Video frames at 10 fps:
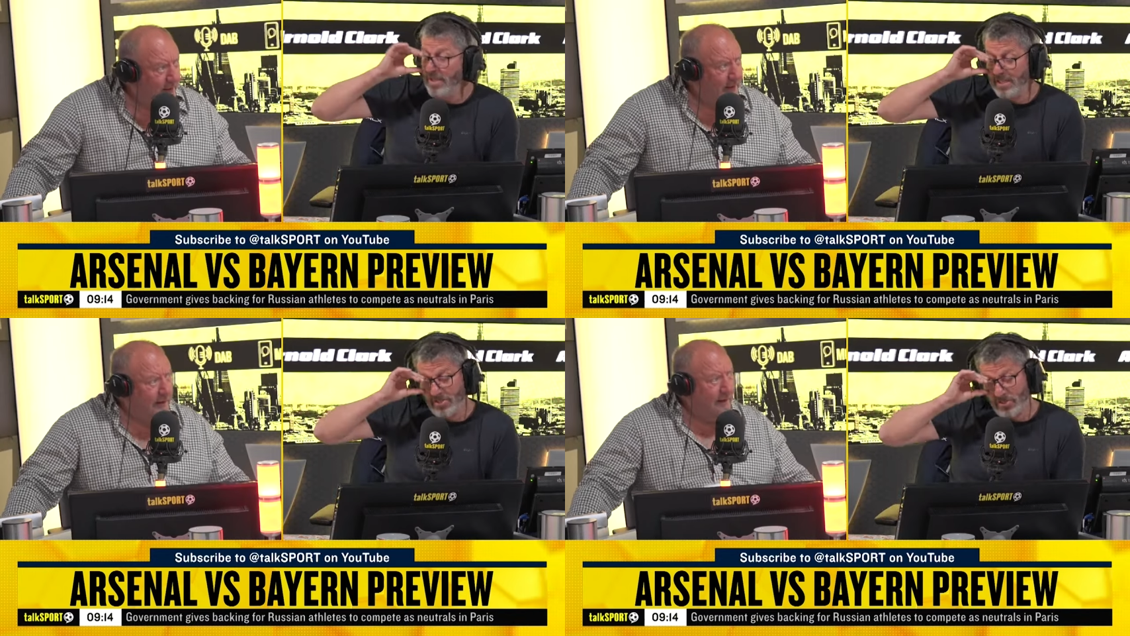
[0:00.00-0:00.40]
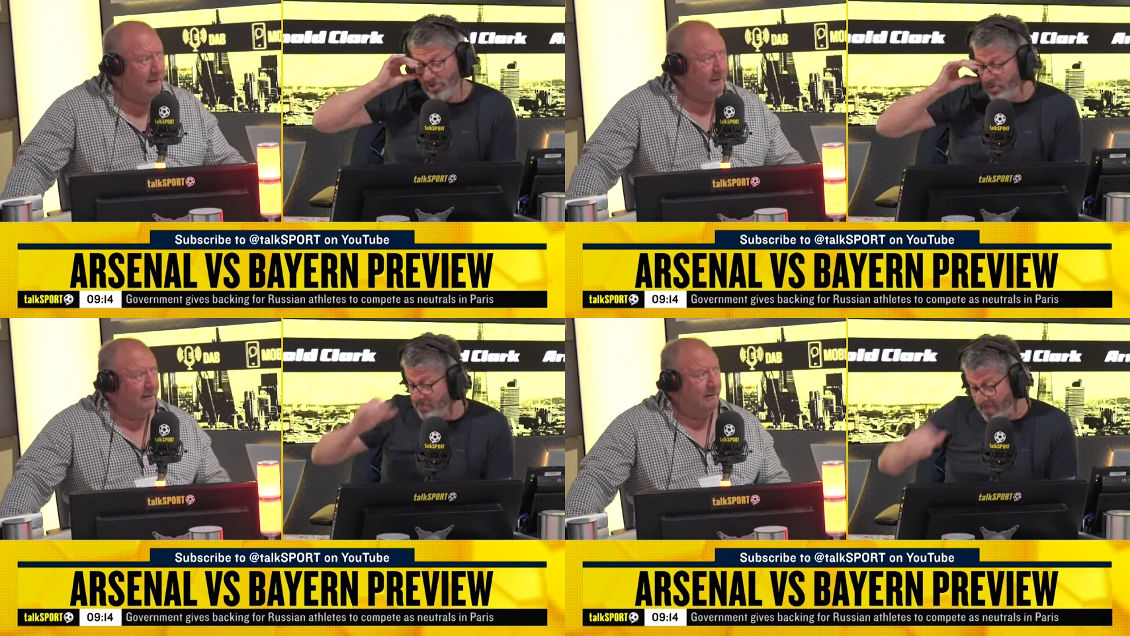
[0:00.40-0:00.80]
Speaker 1: Well, that's
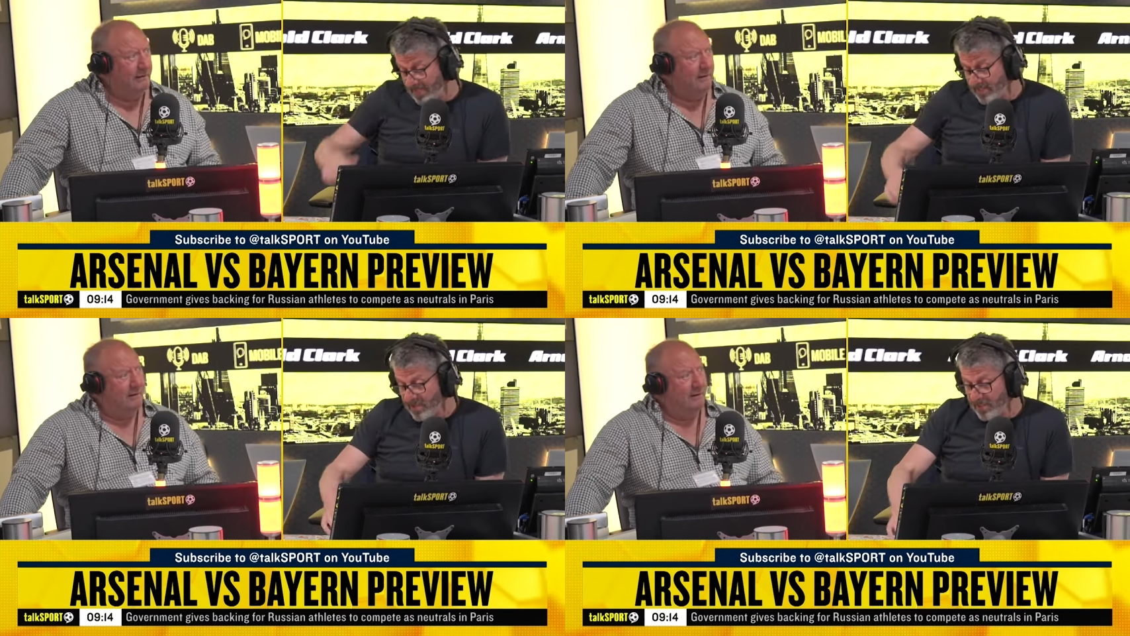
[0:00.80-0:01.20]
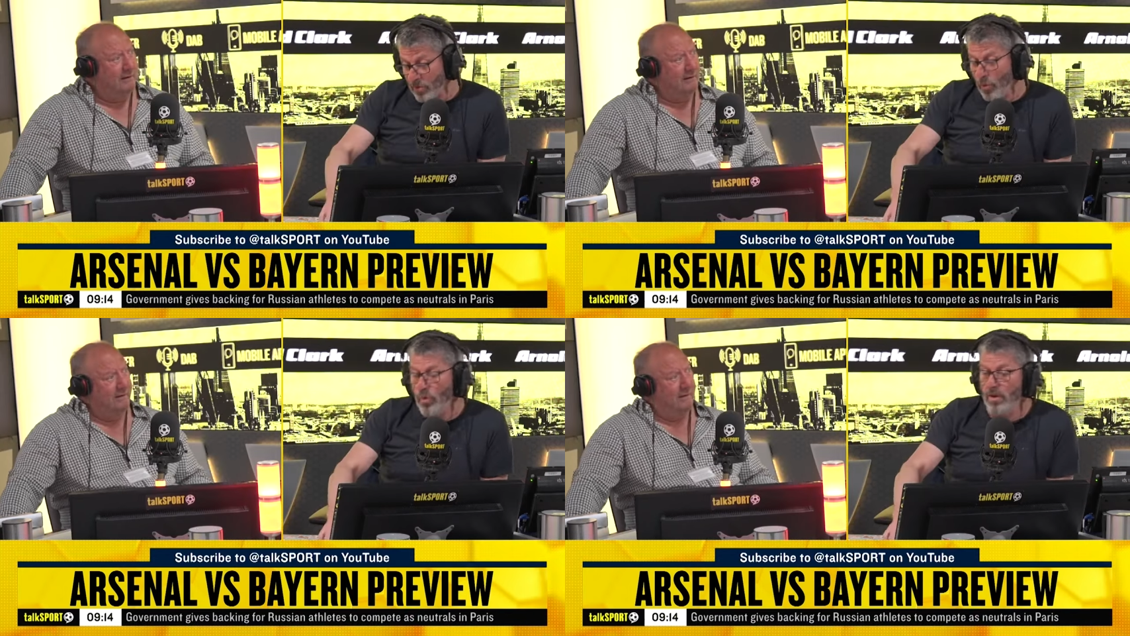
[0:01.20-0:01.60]
true. That's there's
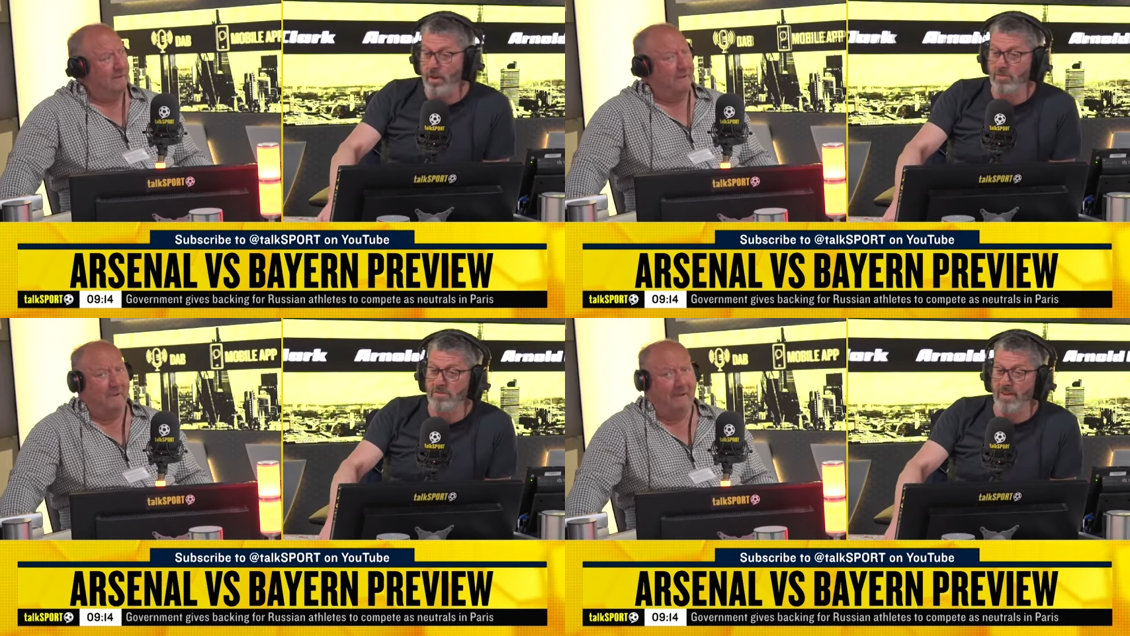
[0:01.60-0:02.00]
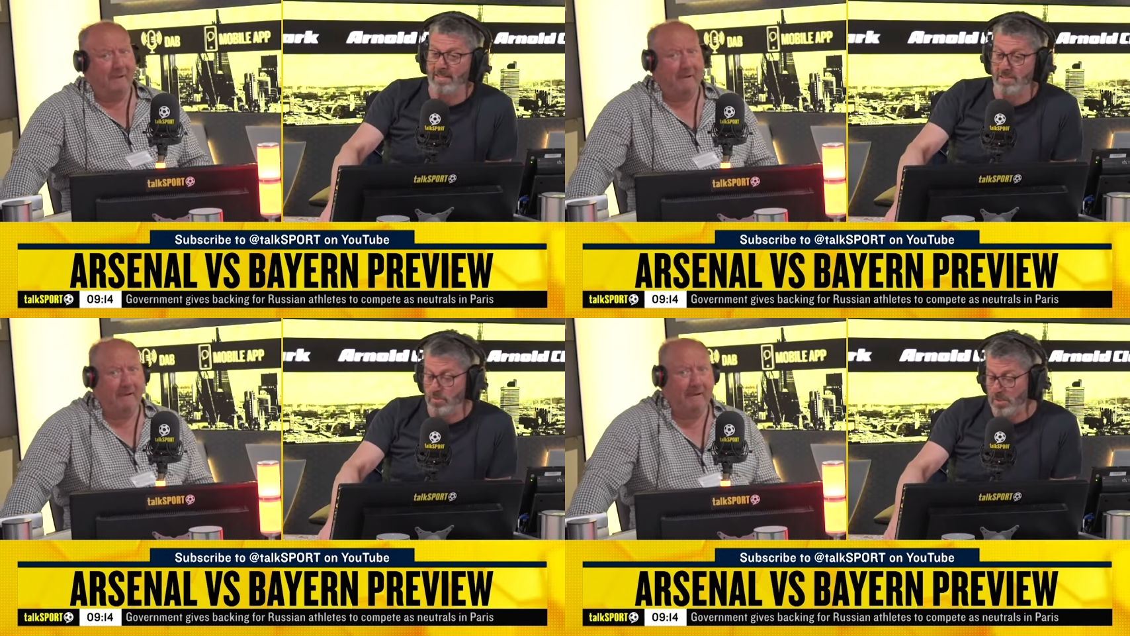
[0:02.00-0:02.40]
all of those
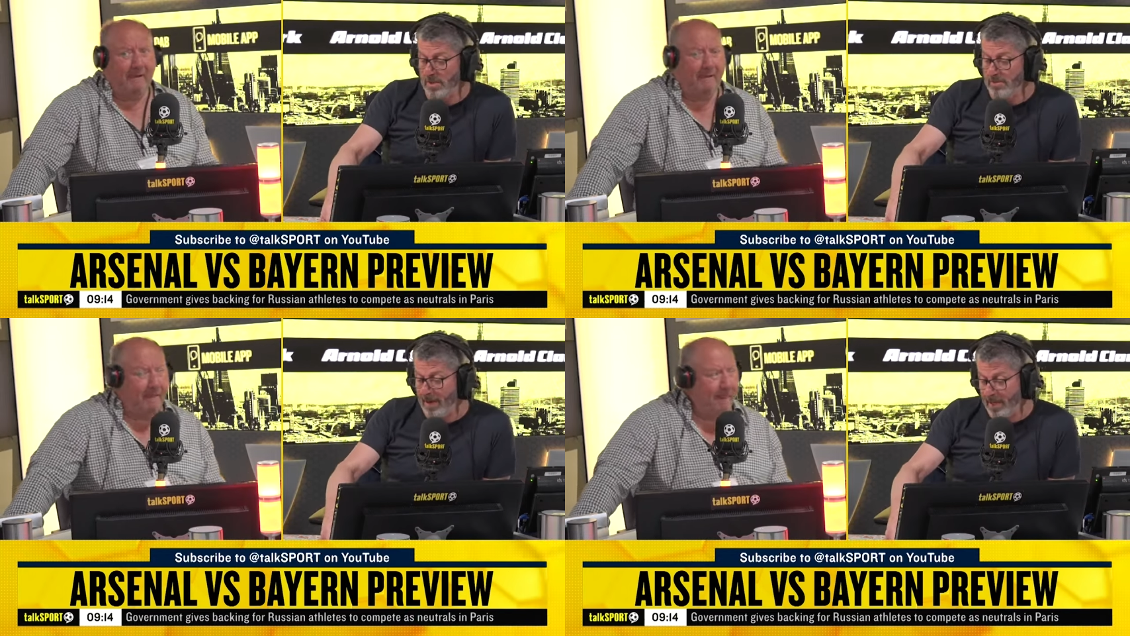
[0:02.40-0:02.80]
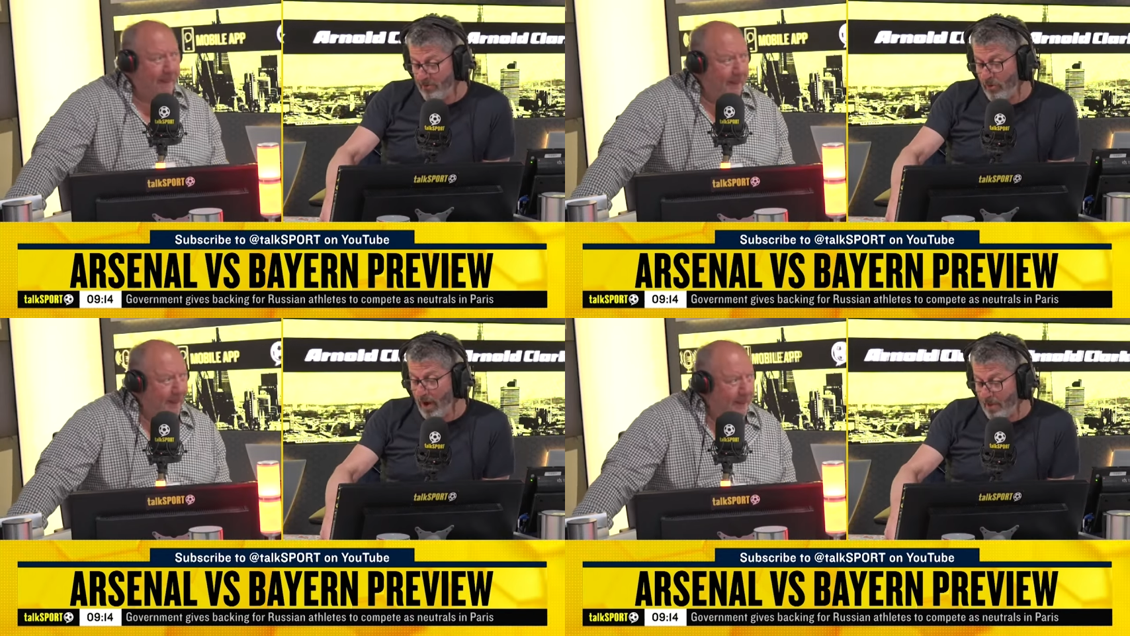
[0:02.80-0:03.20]
factors which didn't make
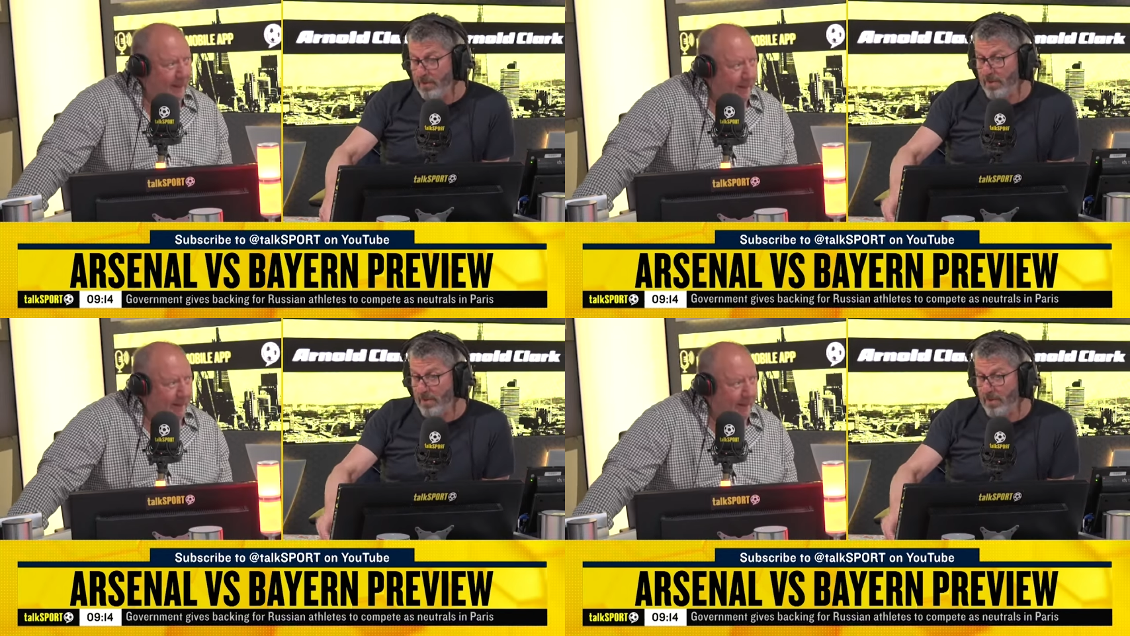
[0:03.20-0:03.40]
it right,